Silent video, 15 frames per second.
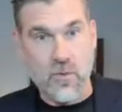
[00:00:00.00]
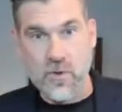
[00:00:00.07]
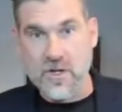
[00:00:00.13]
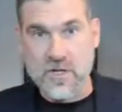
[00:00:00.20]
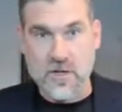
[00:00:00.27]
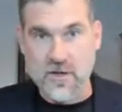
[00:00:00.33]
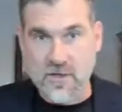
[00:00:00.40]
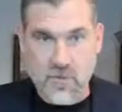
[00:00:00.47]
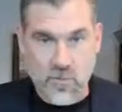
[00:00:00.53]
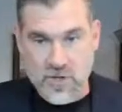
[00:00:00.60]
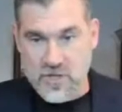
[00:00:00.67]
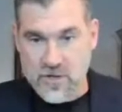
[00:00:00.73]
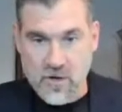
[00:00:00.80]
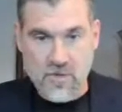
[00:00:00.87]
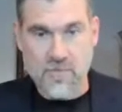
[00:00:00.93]
Which
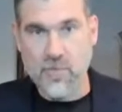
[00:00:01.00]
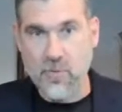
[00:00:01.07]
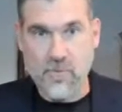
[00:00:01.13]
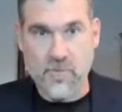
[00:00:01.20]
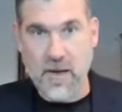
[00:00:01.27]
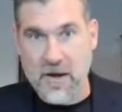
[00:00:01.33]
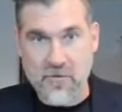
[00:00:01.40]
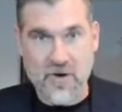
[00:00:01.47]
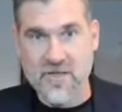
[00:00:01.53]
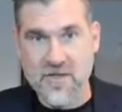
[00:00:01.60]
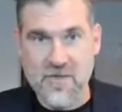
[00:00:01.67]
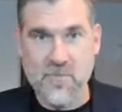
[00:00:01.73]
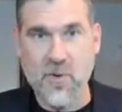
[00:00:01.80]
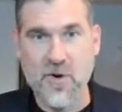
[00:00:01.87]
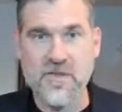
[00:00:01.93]
of those berries
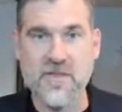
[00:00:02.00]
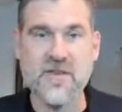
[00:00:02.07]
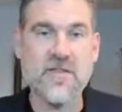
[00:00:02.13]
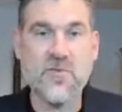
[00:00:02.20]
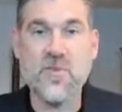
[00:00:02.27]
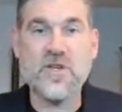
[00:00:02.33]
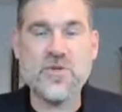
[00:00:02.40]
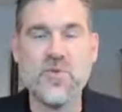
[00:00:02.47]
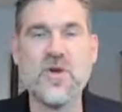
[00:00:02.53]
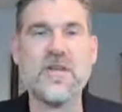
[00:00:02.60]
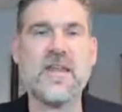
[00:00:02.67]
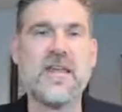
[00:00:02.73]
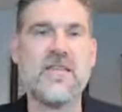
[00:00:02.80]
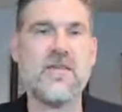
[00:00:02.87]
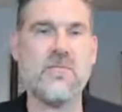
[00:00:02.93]
is poisonous? Which
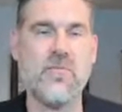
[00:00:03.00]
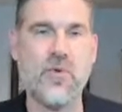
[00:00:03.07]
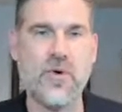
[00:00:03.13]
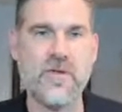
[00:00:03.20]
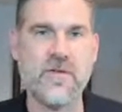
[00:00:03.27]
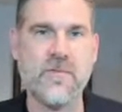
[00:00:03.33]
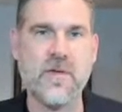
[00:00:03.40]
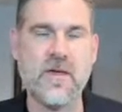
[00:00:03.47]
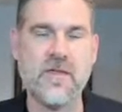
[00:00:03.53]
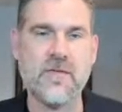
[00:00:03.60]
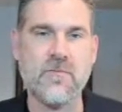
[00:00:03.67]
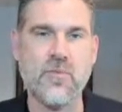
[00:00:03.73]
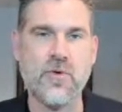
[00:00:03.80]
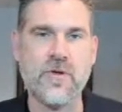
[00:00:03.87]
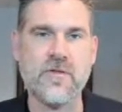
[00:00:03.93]
one isn't
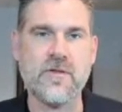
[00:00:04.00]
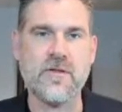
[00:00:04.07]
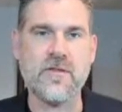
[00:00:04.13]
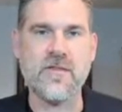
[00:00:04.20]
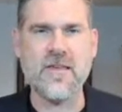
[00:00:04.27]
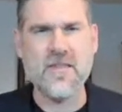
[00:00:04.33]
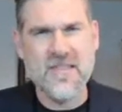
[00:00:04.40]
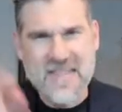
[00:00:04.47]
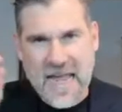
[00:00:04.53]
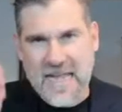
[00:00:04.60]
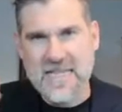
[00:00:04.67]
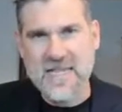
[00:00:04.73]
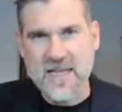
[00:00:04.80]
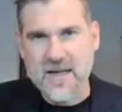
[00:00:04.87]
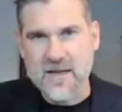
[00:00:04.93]
poisonous? That's
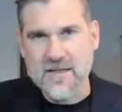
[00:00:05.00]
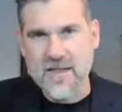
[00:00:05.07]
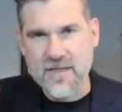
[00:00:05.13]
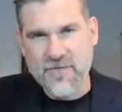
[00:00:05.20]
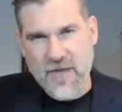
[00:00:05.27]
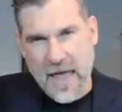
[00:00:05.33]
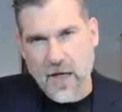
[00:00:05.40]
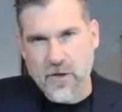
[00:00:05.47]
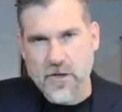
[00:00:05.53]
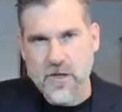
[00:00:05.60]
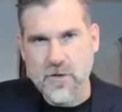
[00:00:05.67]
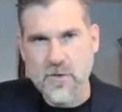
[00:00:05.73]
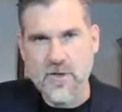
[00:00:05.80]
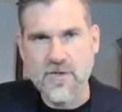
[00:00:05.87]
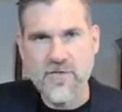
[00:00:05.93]
data. That's
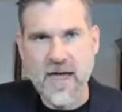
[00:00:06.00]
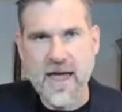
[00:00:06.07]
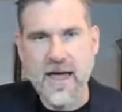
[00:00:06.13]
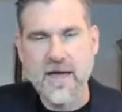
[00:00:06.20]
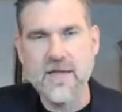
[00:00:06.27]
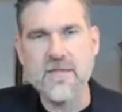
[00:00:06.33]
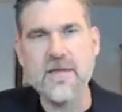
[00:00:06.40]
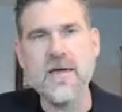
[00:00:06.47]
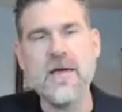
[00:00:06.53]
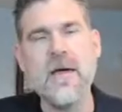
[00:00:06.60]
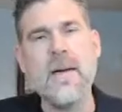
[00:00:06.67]
value. It's facts.